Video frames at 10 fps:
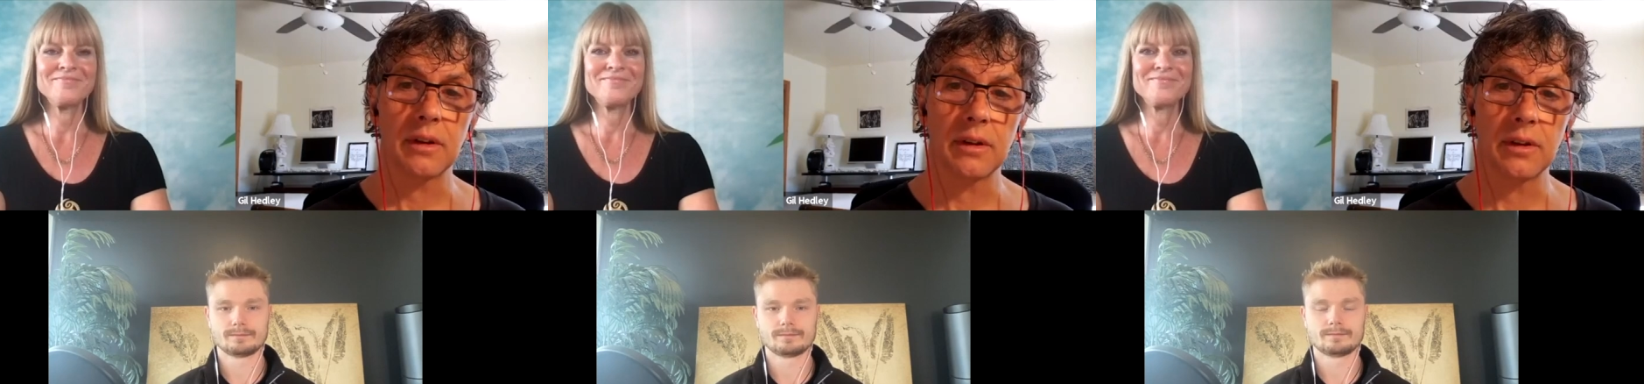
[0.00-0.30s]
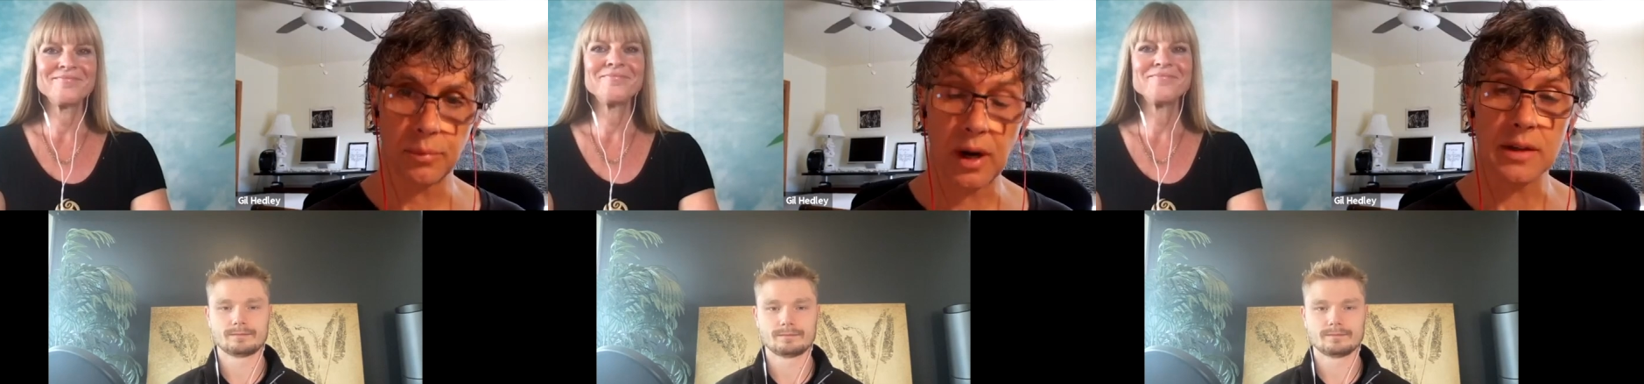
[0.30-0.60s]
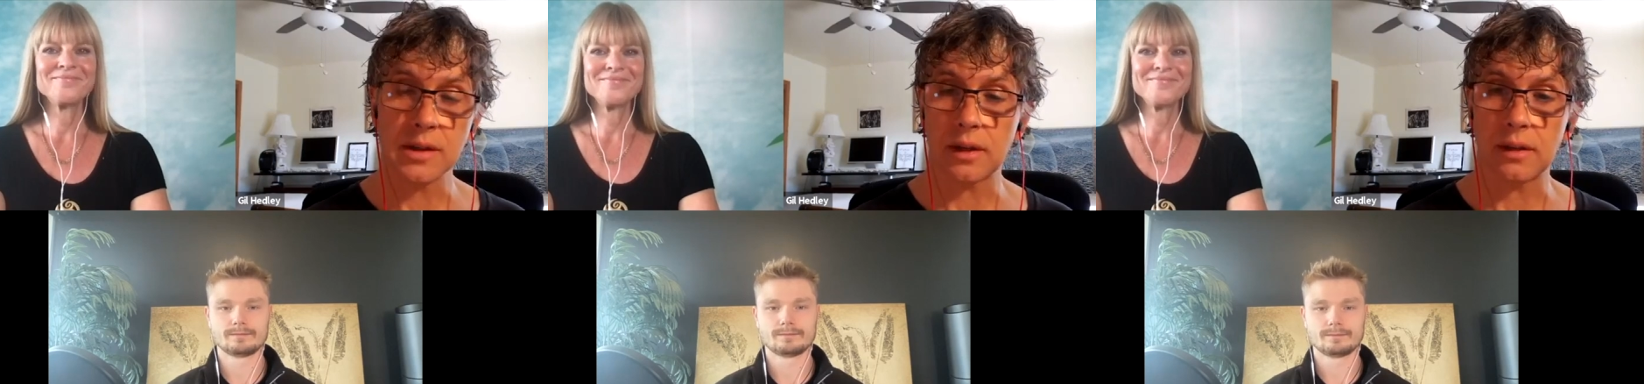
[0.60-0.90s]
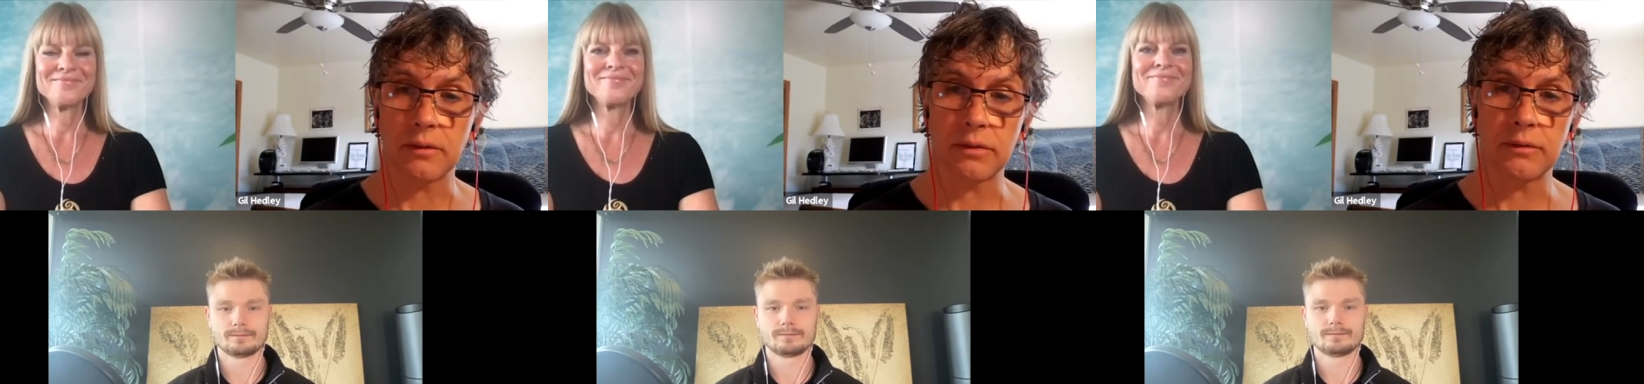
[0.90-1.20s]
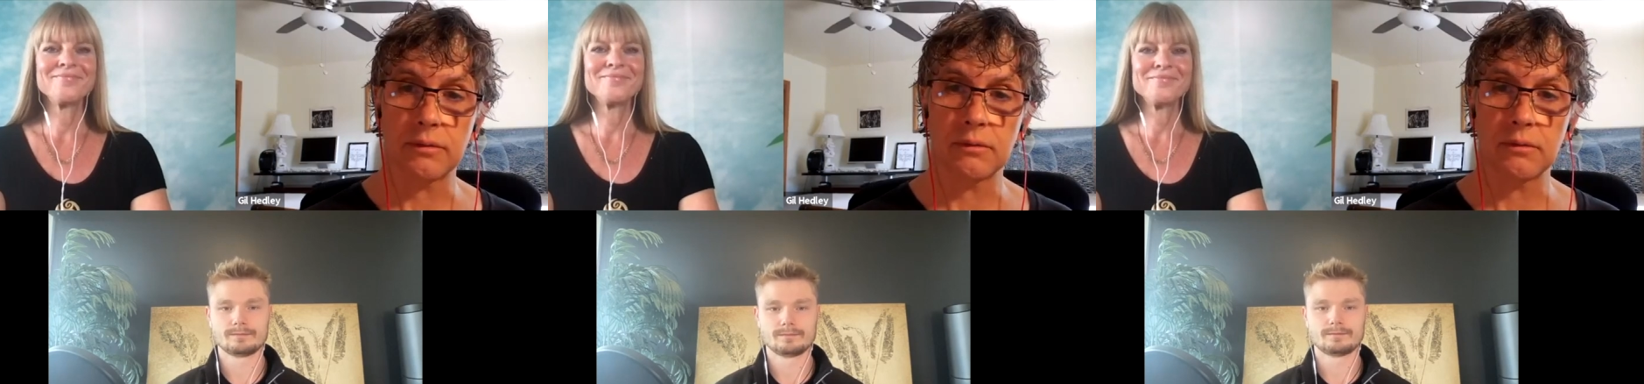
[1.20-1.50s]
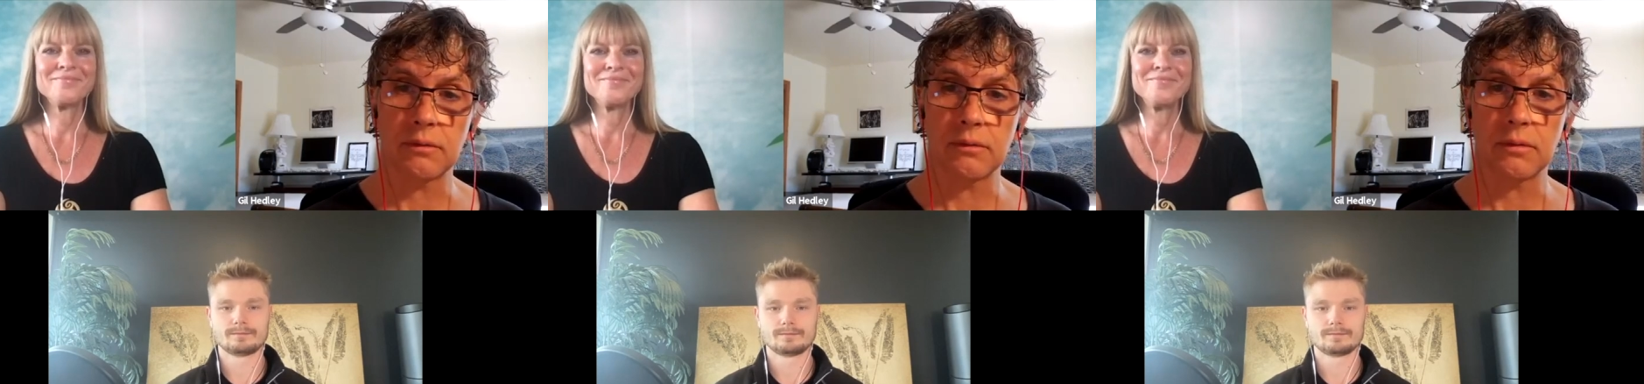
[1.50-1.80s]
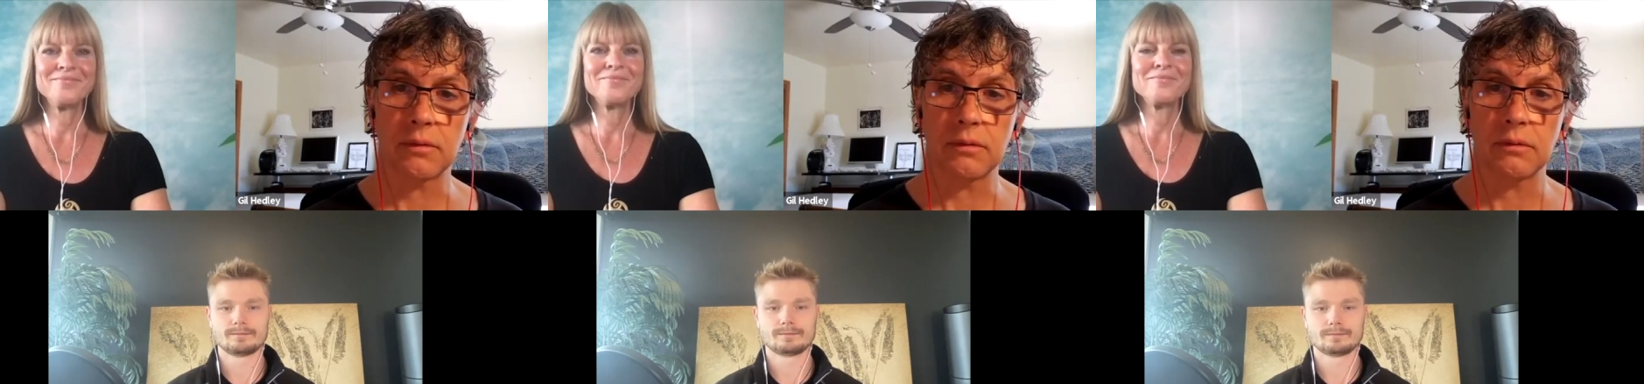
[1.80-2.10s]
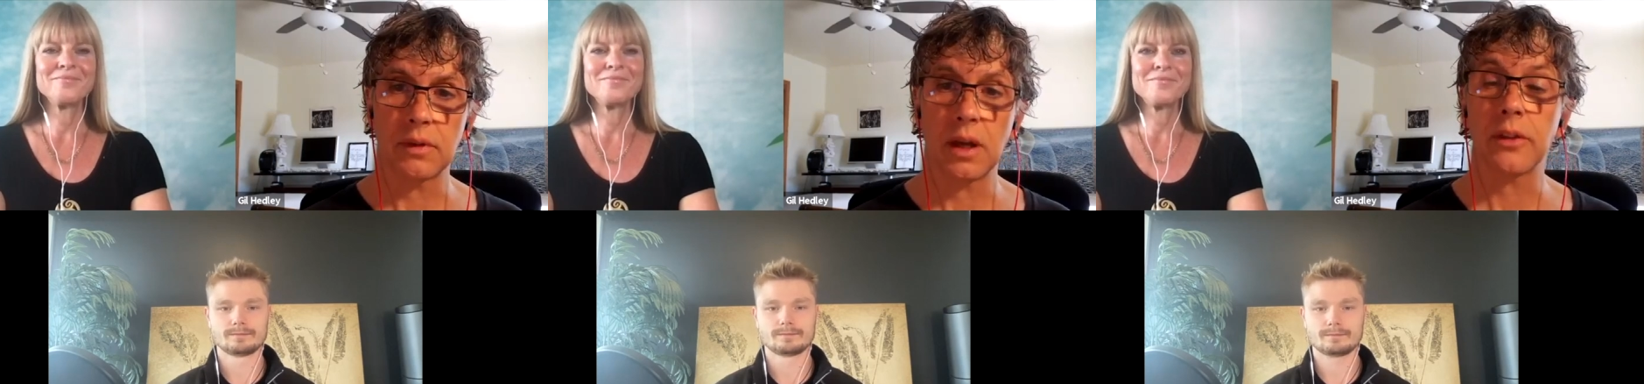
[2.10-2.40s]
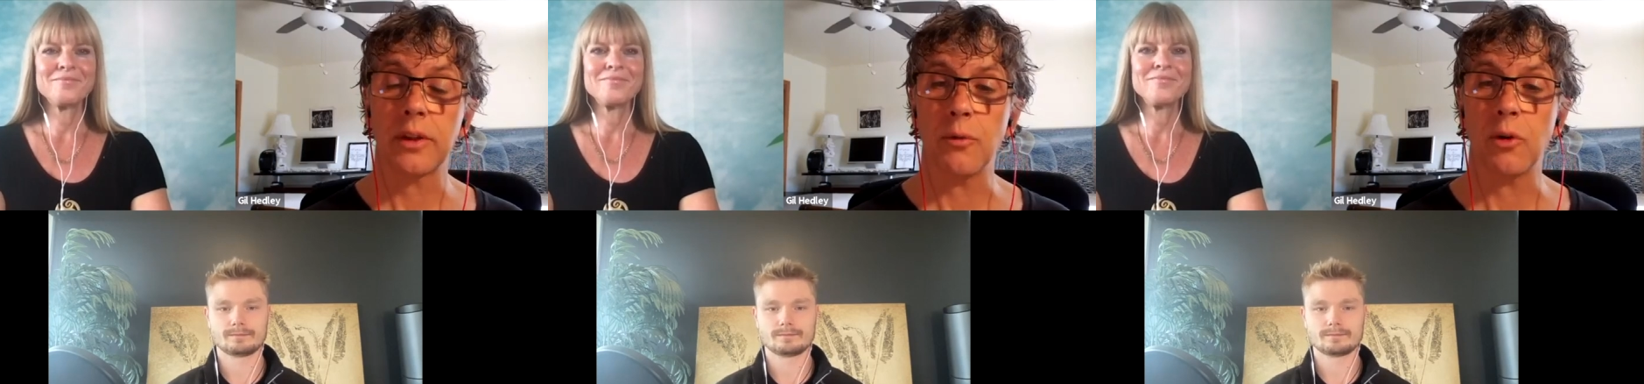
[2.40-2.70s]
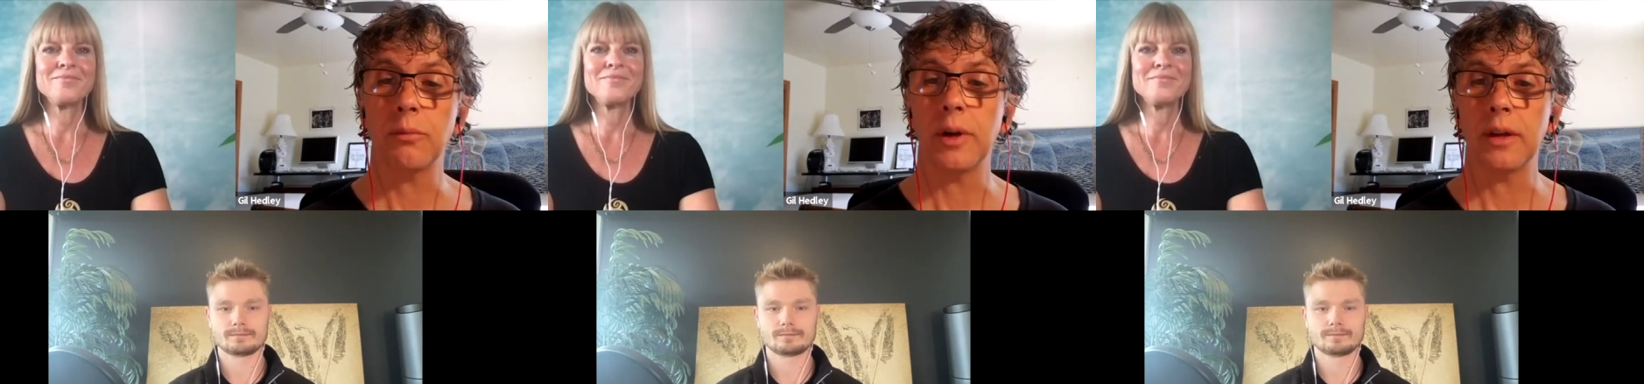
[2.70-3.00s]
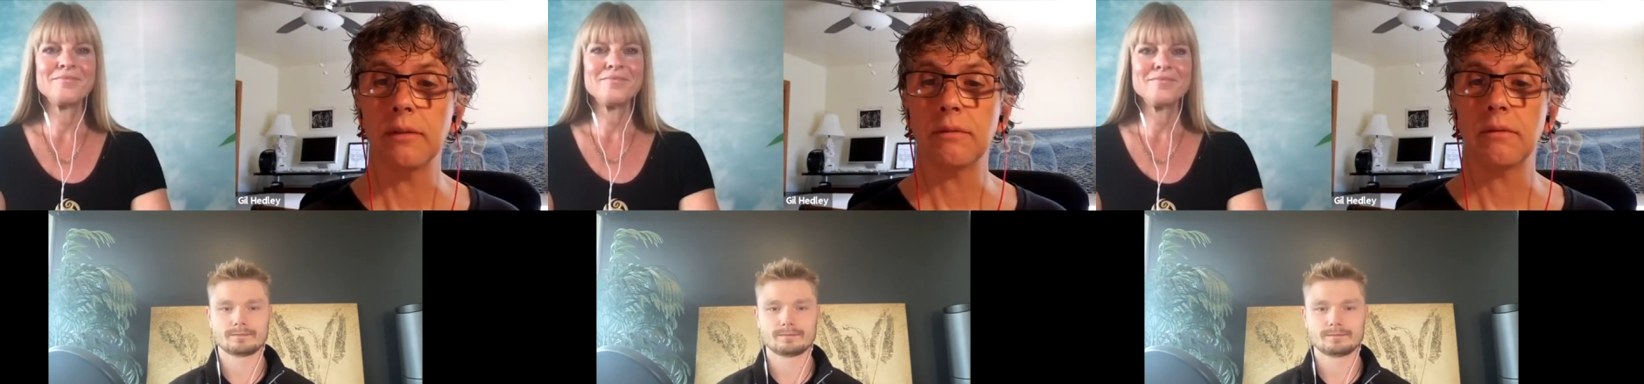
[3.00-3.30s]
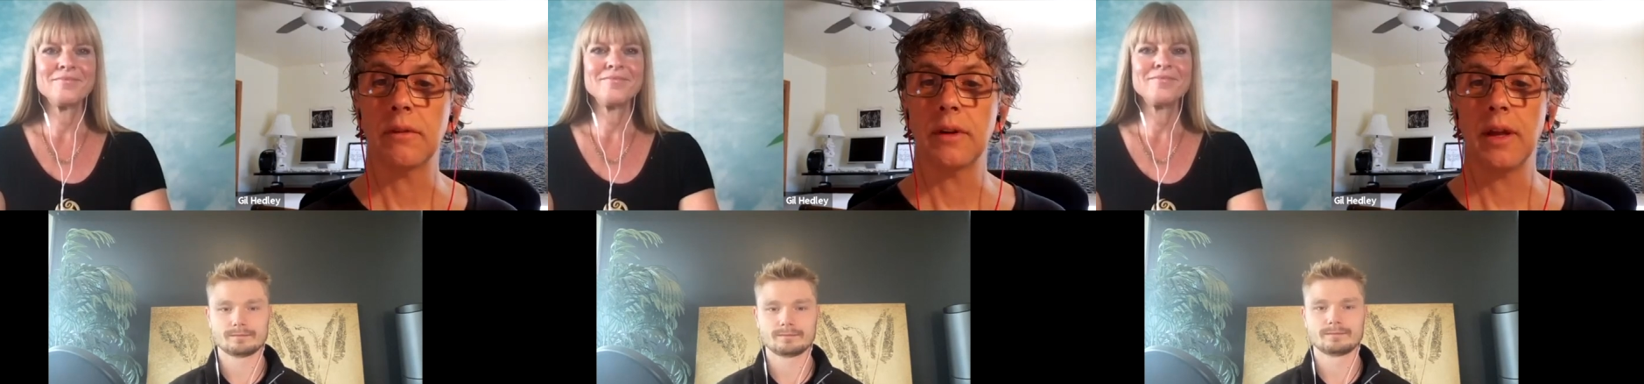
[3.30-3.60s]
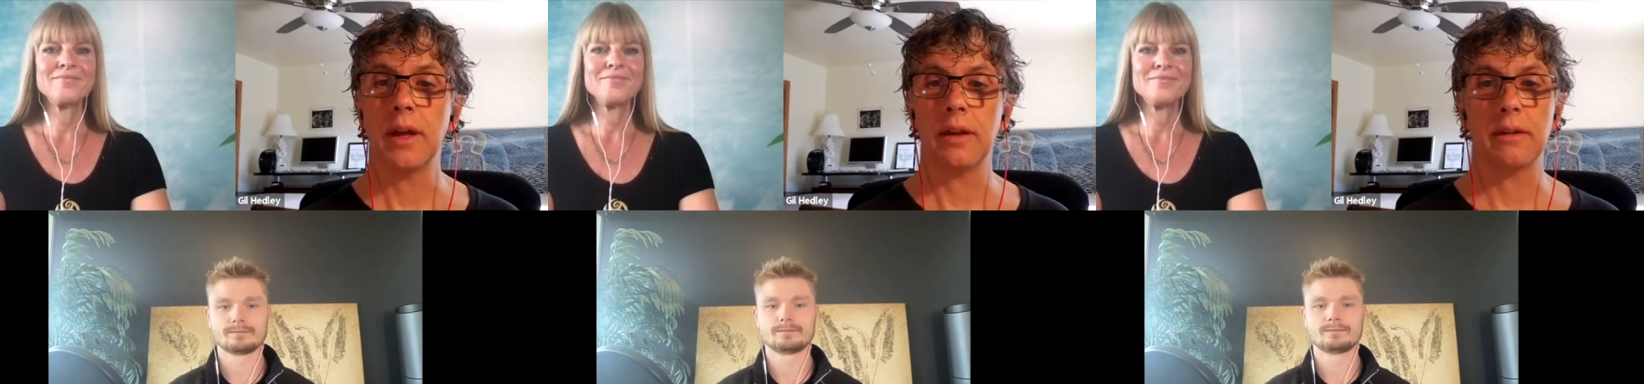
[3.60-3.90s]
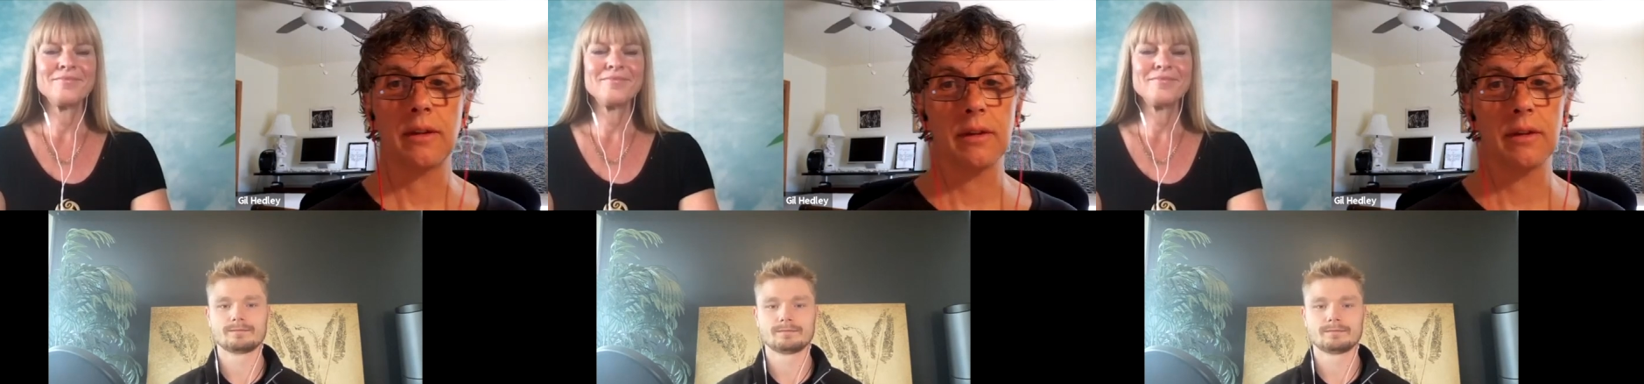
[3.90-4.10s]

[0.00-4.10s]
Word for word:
Speaker 1: the project of healthy movement and